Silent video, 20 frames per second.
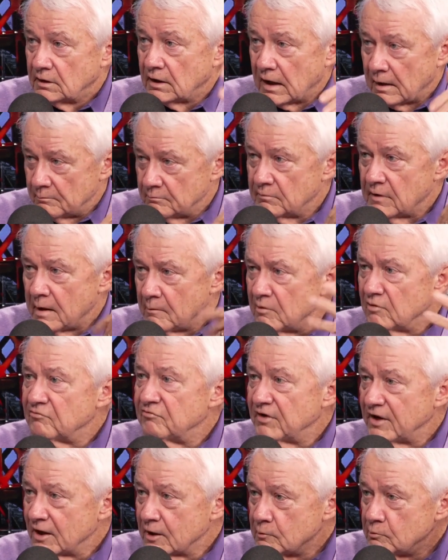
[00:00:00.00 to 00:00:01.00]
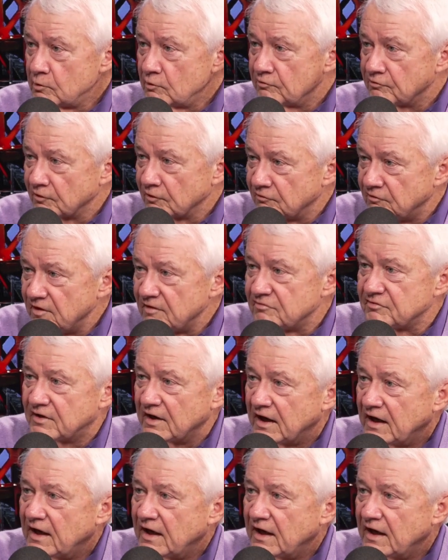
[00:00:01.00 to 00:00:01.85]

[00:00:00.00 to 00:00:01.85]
I'm available for 50.